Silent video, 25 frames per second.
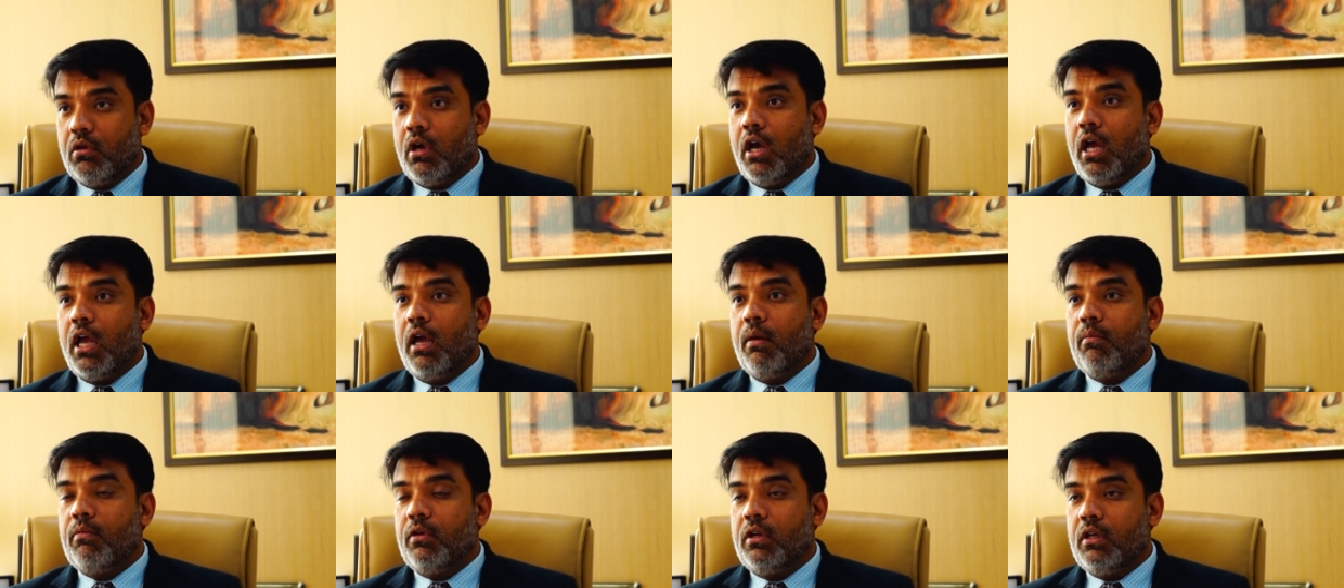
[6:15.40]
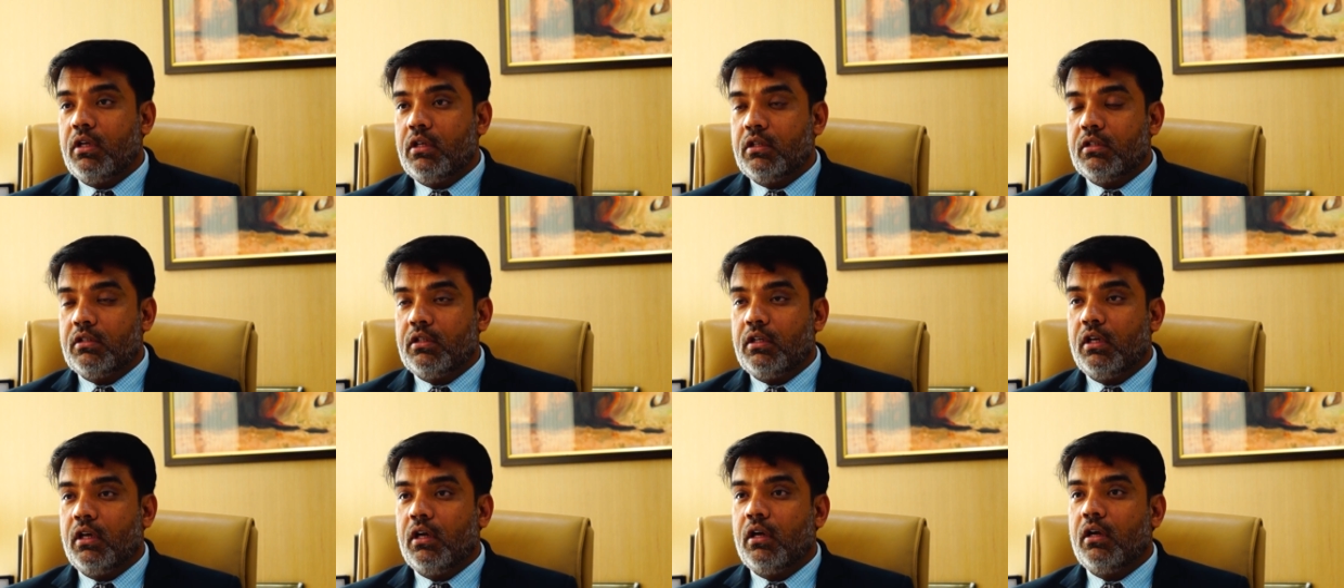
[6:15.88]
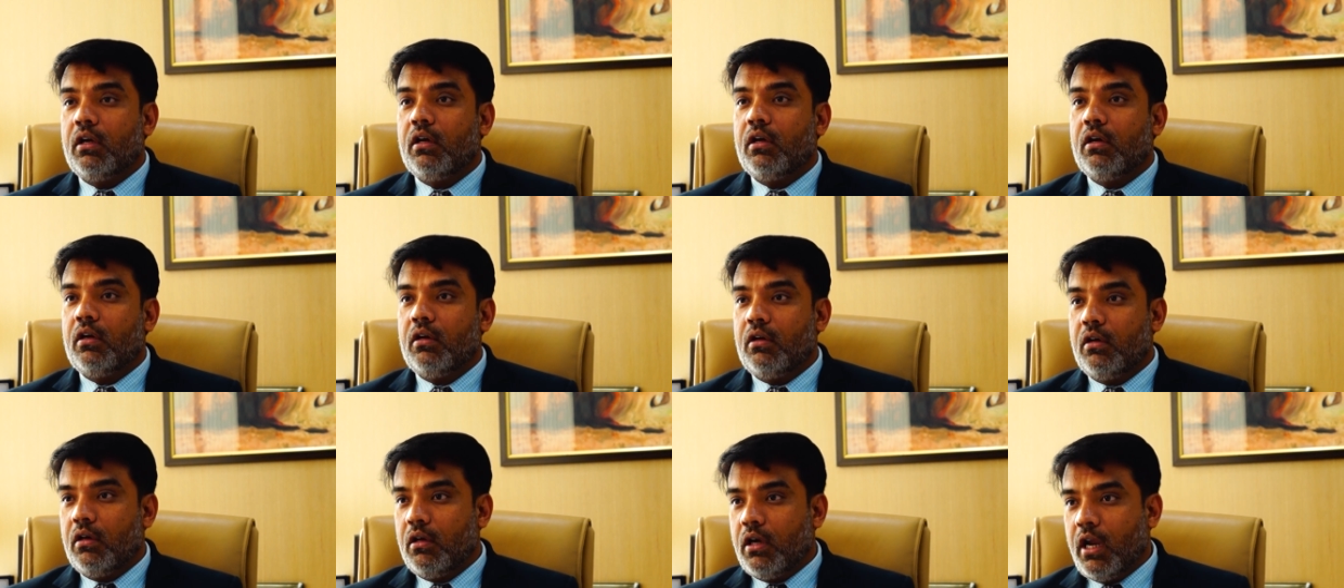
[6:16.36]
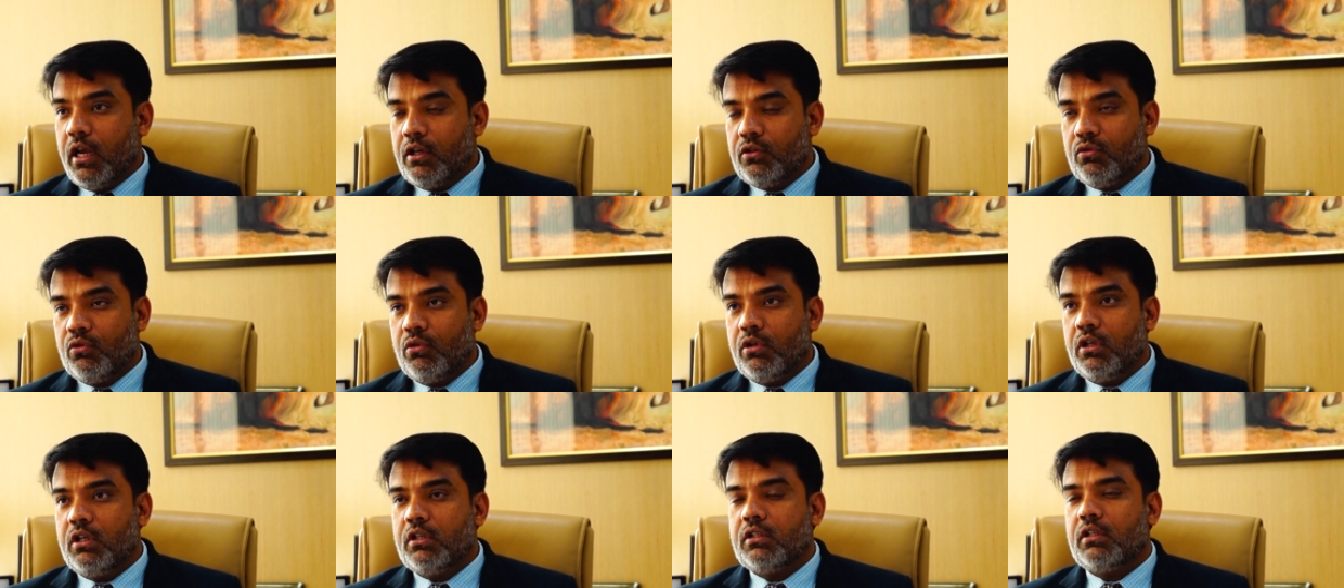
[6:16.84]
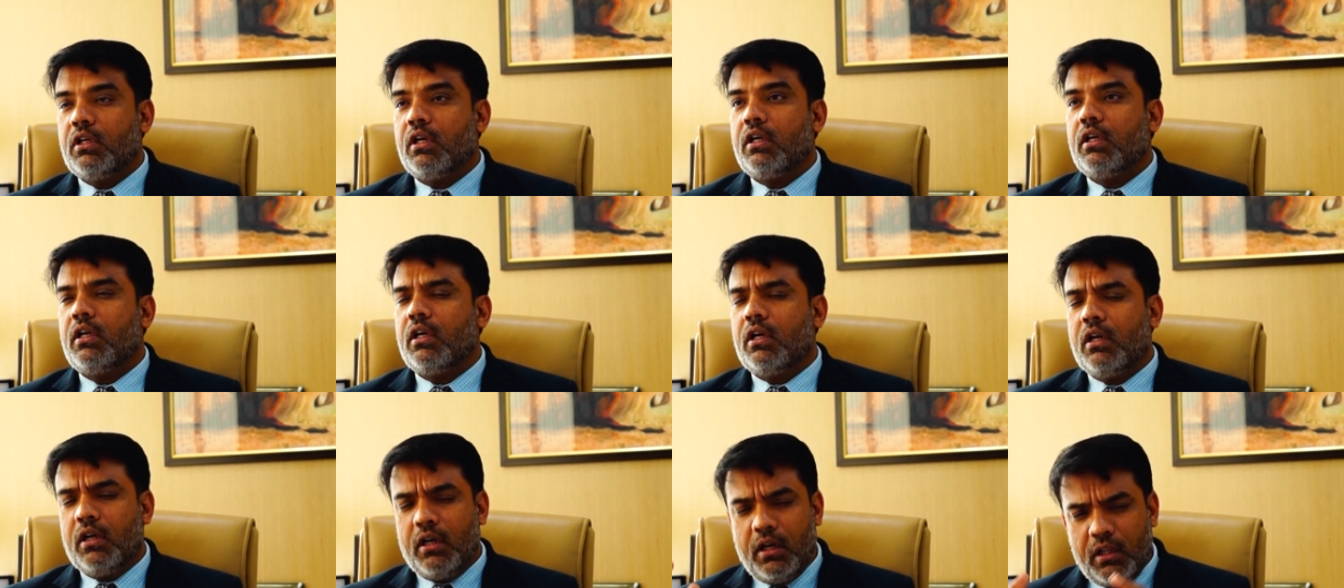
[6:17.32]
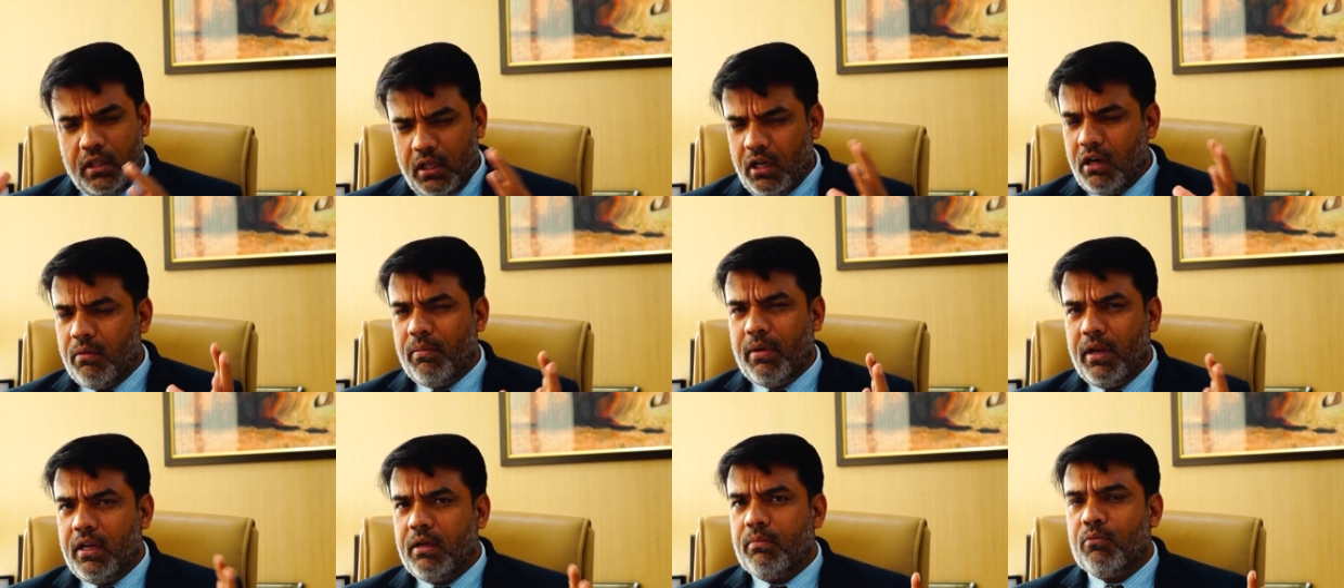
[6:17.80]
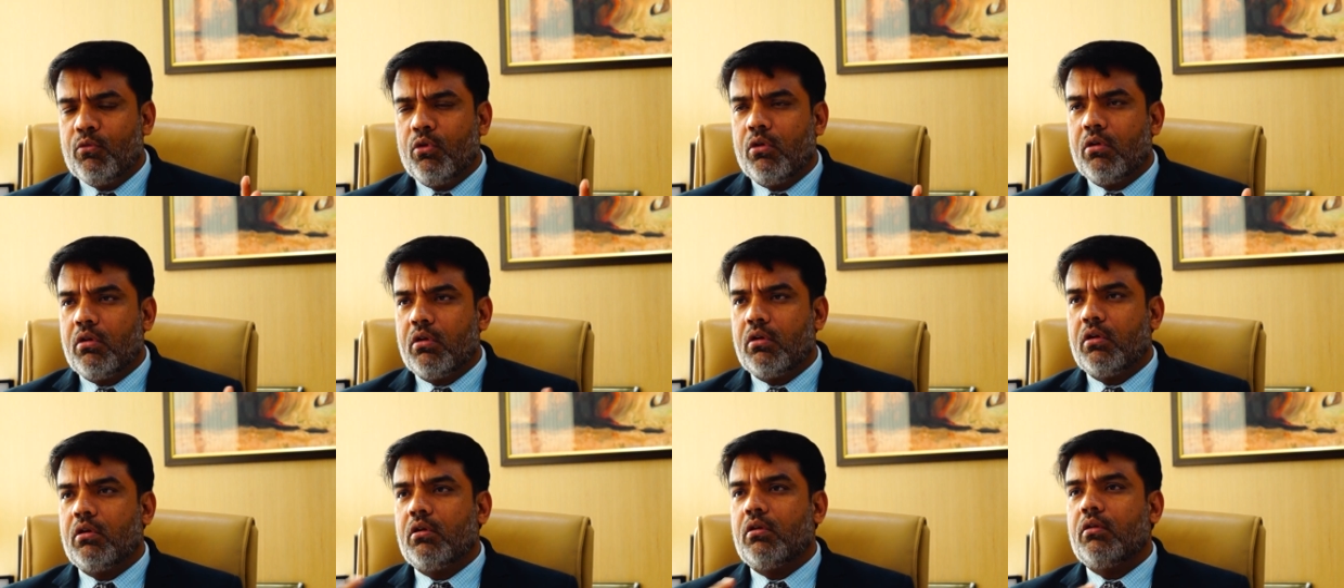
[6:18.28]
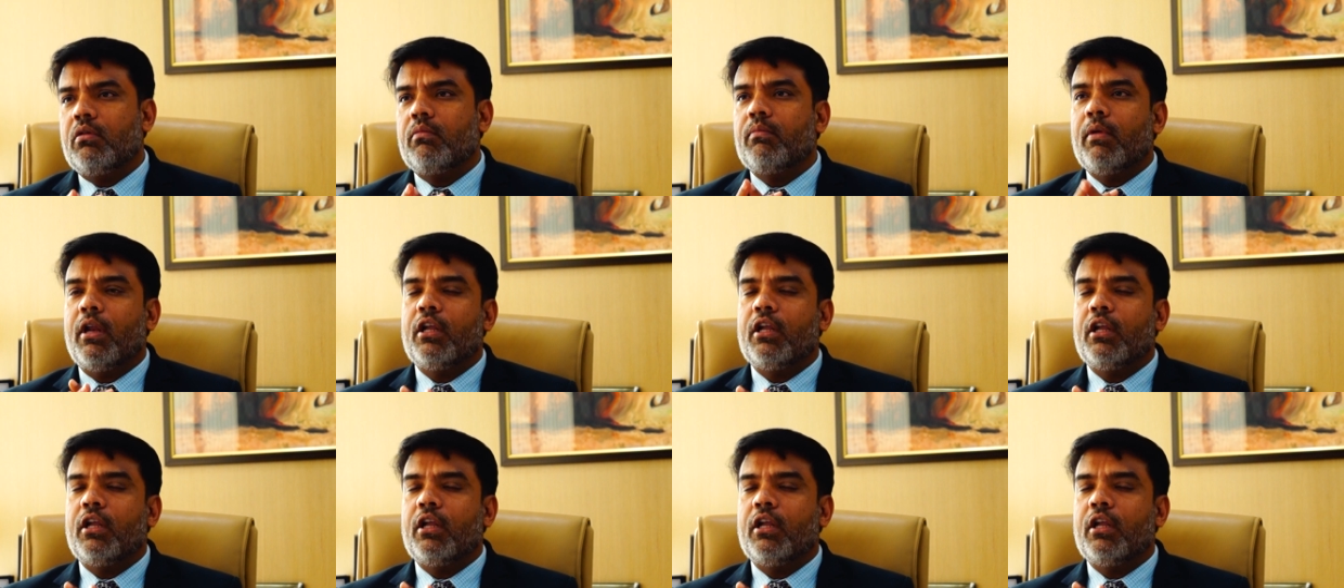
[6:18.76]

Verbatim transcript: imts here Raisonis are here and there are many more uh,